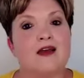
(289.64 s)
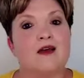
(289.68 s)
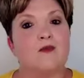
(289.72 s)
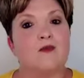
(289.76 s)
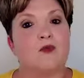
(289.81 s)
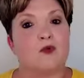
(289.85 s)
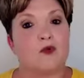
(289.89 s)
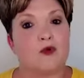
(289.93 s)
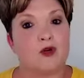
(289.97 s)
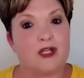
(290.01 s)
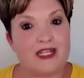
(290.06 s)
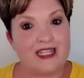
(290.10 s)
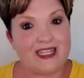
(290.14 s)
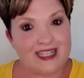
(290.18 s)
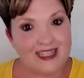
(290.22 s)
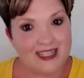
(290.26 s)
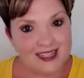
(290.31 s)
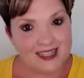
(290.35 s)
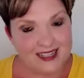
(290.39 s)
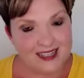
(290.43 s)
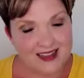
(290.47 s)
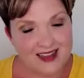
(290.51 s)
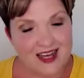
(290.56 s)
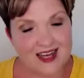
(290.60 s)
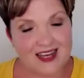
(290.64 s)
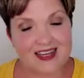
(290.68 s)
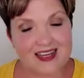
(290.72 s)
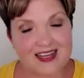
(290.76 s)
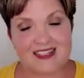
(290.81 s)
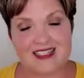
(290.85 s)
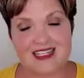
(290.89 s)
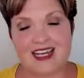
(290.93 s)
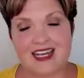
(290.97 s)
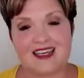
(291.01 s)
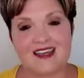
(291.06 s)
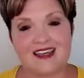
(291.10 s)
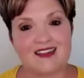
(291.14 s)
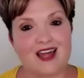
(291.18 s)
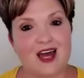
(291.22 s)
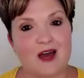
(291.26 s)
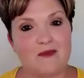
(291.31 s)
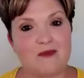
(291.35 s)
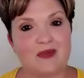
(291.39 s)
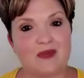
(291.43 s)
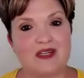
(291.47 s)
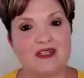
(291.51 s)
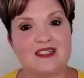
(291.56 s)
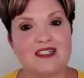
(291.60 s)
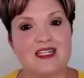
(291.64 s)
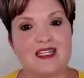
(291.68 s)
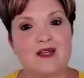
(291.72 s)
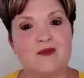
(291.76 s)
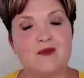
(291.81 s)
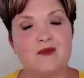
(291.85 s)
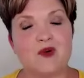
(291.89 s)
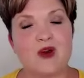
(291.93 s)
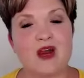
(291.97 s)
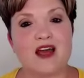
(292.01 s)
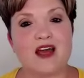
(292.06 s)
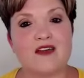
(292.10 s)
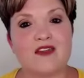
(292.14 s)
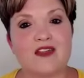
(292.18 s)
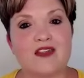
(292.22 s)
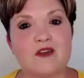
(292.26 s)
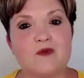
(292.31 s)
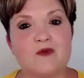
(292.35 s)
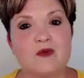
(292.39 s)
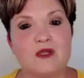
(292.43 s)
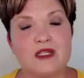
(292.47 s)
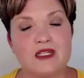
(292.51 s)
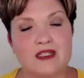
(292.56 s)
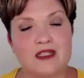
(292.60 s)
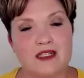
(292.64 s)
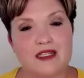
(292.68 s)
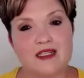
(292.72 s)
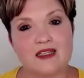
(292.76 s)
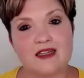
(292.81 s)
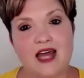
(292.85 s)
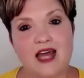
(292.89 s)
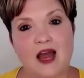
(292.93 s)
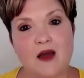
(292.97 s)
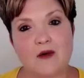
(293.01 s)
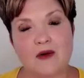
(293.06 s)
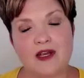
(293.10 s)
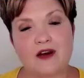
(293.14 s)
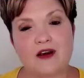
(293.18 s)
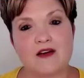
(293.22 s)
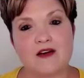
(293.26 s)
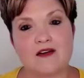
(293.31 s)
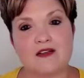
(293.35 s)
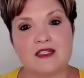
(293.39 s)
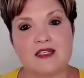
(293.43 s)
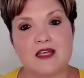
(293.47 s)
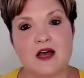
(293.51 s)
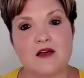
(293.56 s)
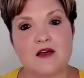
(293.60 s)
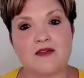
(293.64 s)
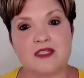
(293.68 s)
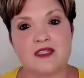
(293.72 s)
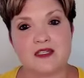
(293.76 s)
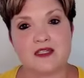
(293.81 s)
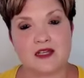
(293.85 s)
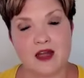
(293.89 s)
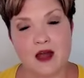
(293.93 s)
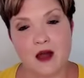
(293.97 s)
breathe taking that big deep breath and really allowing ourselves to